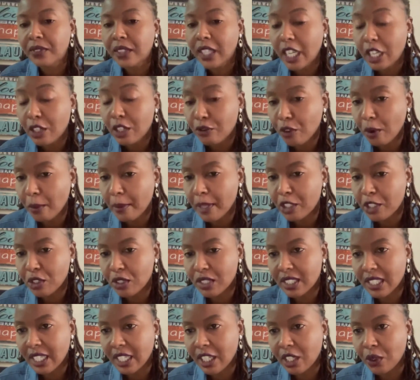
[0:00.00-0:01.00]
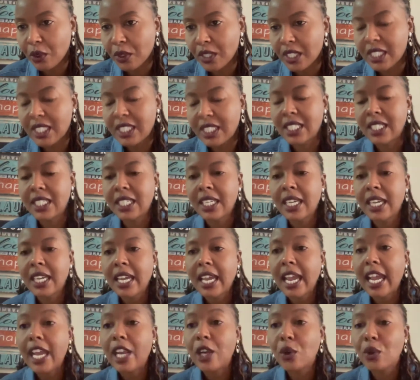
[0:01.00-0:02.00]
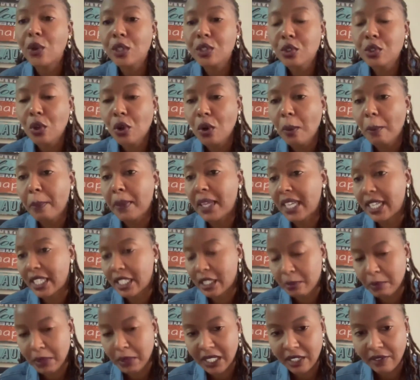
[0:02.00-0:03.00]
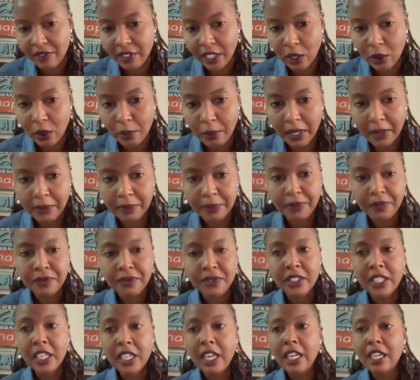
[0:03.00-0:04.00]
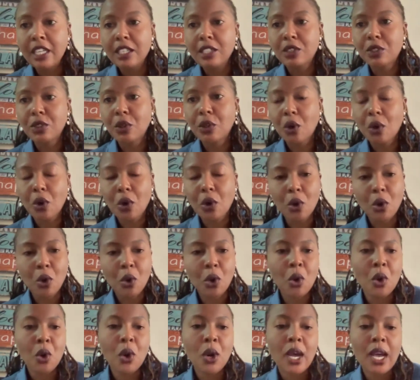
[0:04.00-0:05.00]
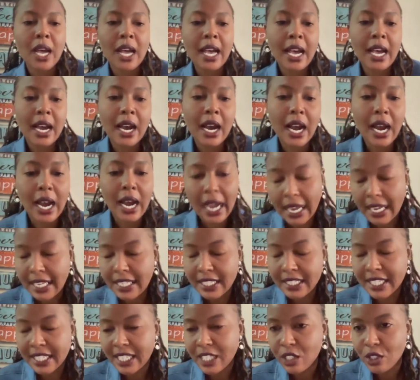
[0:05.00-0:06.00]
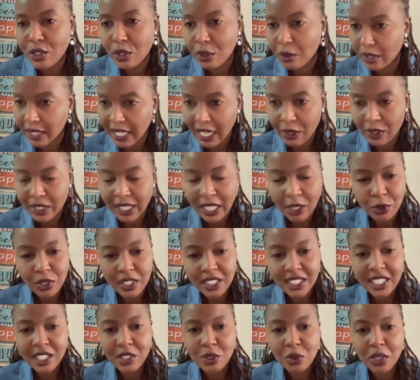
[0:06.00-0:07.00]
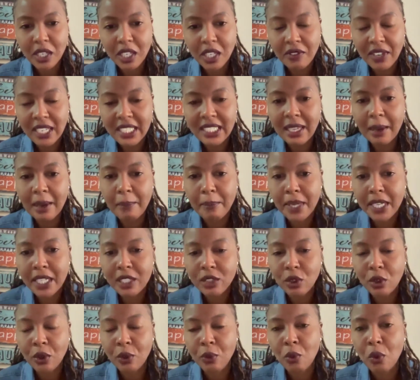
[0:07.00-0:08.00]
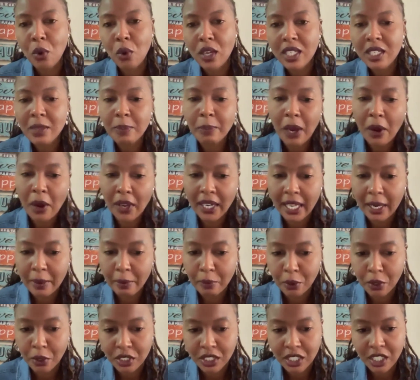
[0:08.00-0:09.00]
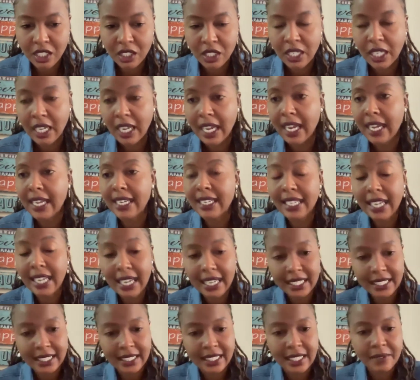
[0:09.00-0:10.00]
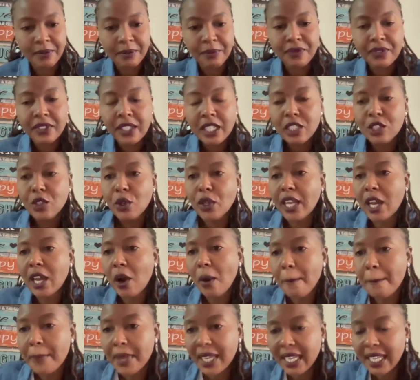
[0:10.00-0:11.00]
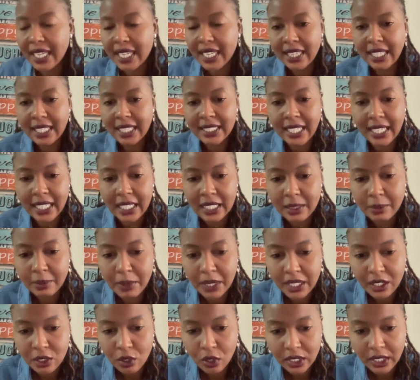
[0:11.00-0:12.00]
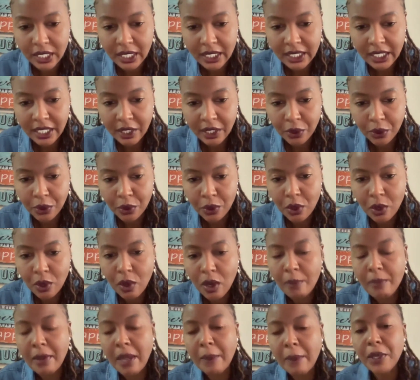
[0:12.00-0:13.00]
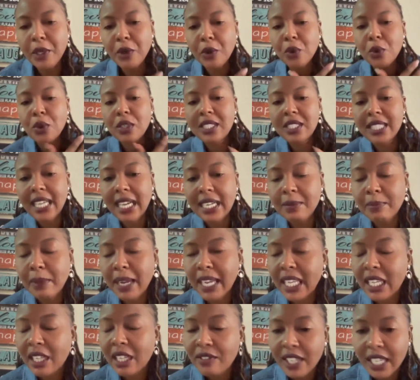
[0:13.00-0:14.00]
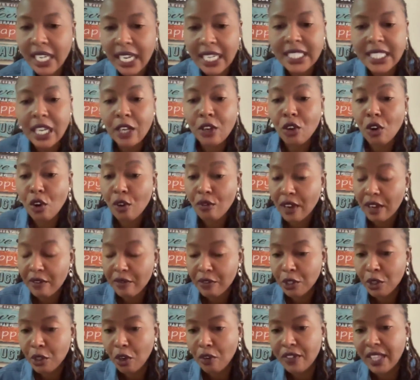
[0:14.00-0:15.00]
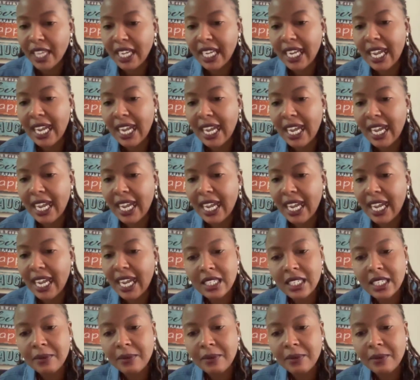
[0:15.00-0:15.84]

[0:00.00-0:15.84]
information security, and also PHP developer. So that was just to give us a base on what Powerland Project does. So now, being in the tech space, Dr. Nderu, maybe you could start by giving us an overview of the current